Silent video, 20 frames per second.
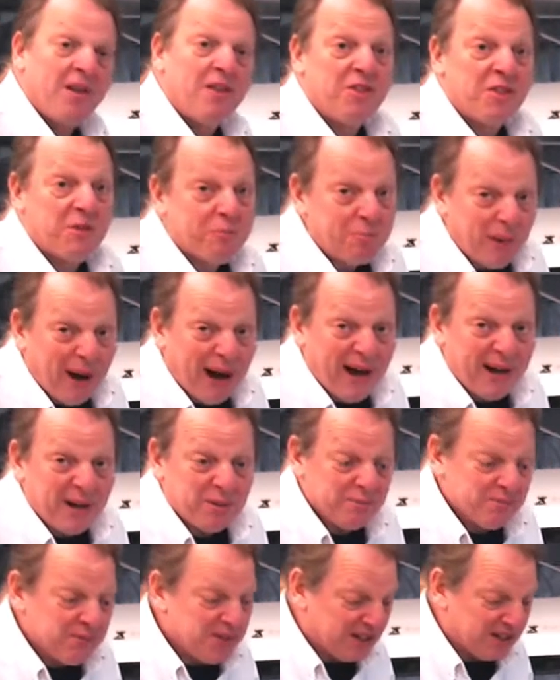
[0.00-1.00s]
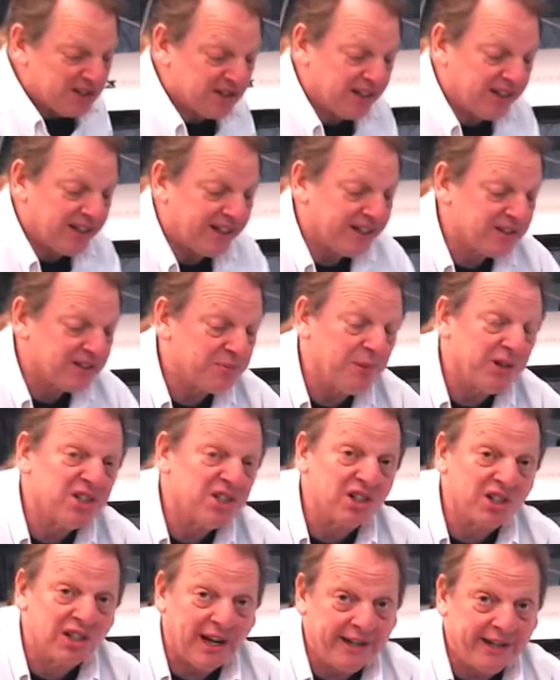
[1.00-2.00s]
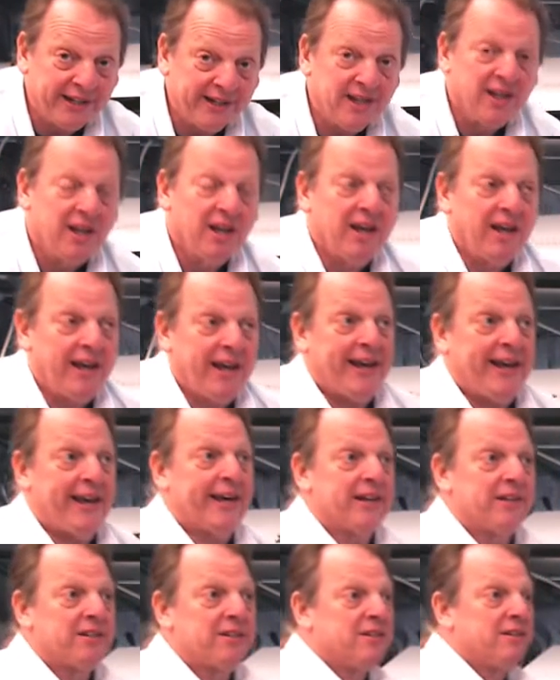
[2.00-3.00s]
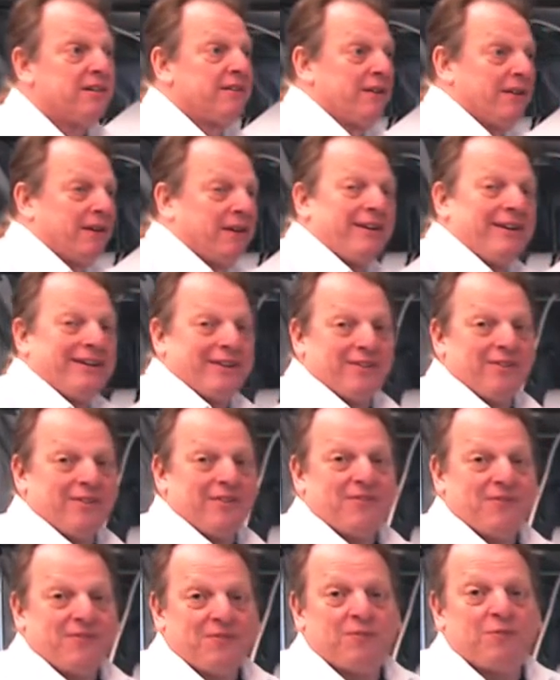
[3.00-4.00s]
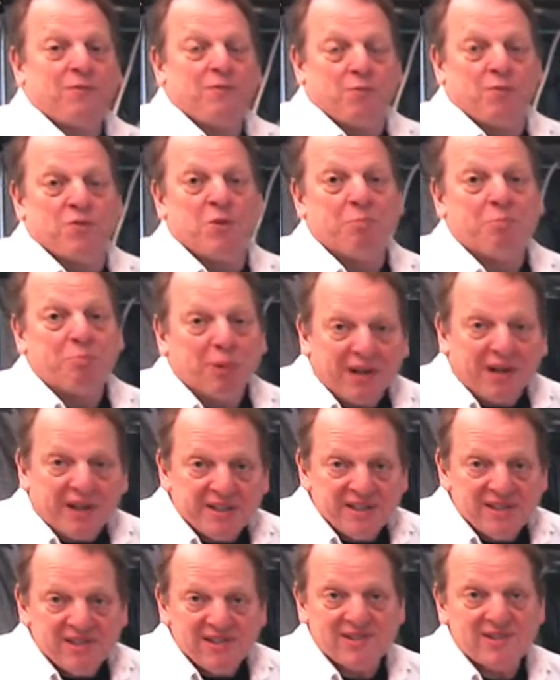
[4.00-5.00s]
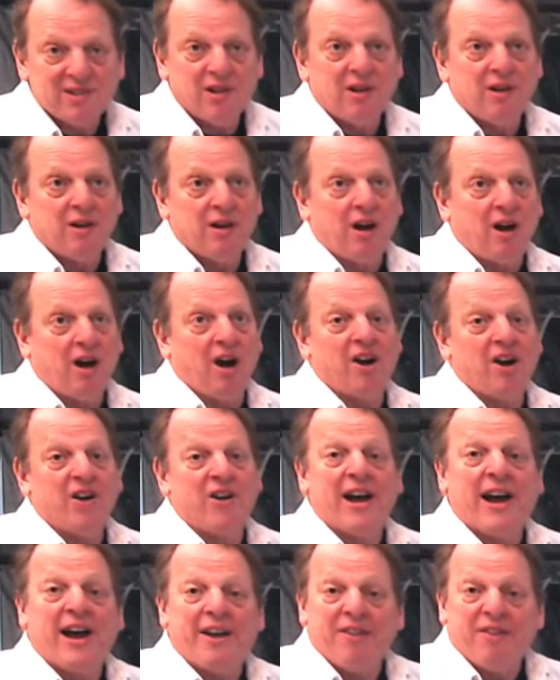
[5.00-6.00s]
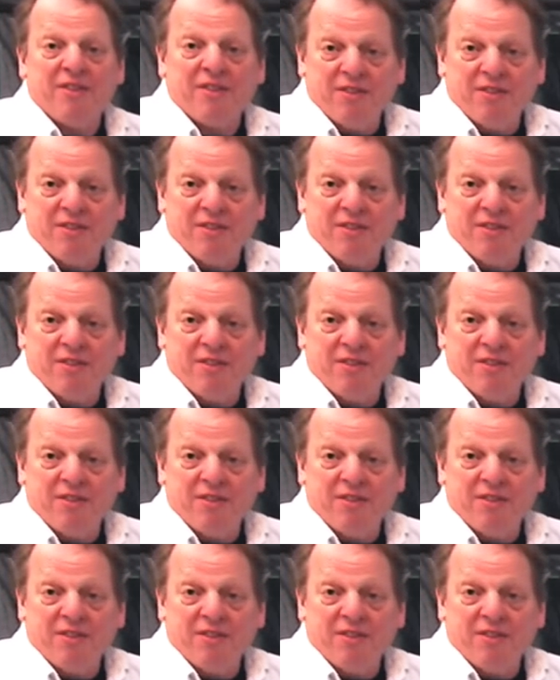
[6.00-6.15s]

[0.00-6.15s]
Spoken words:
the bottom doesn't get as much light. And the buds are not